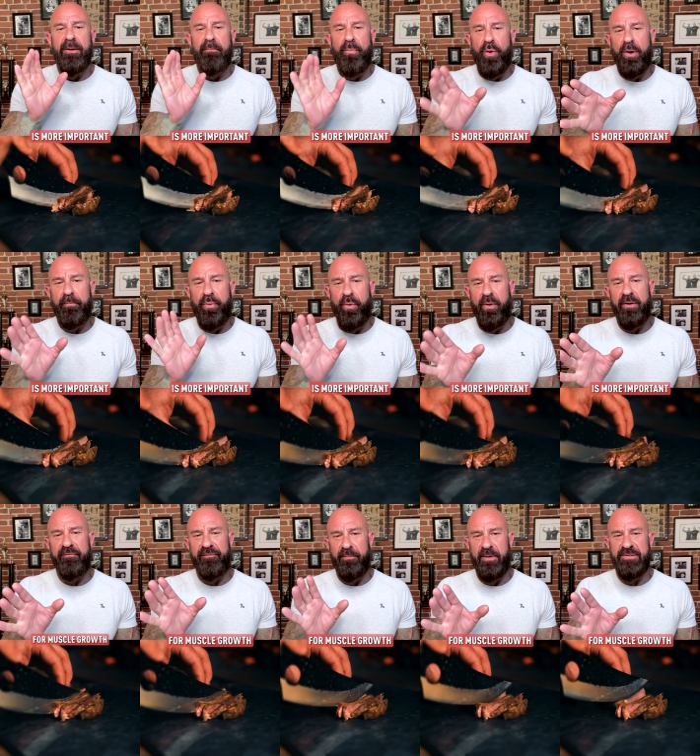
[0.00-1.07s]
more important
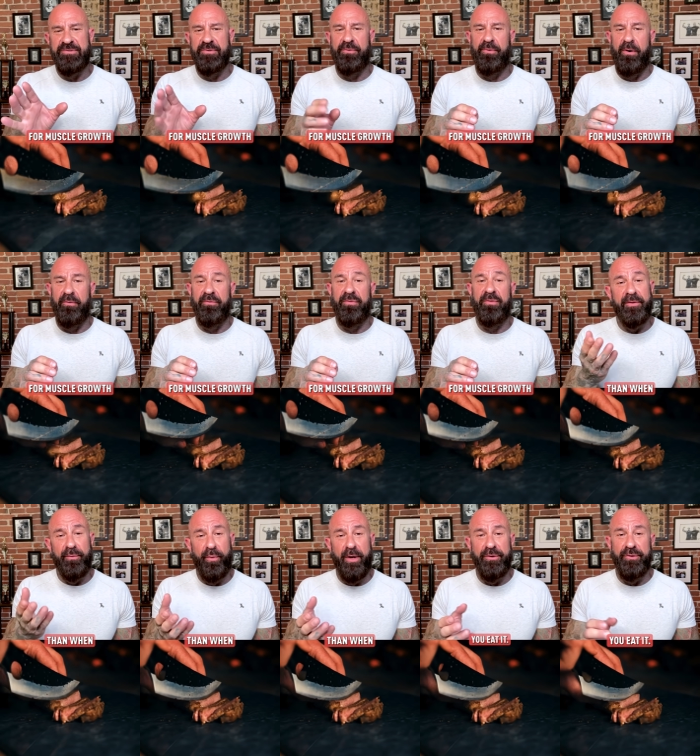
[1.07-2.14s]
for muscle growth
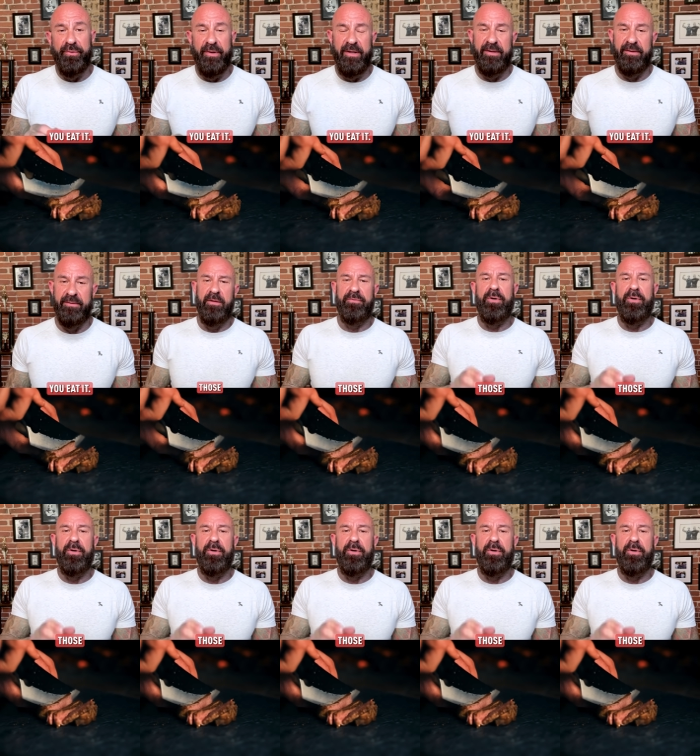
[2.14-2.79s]
than when you eat it.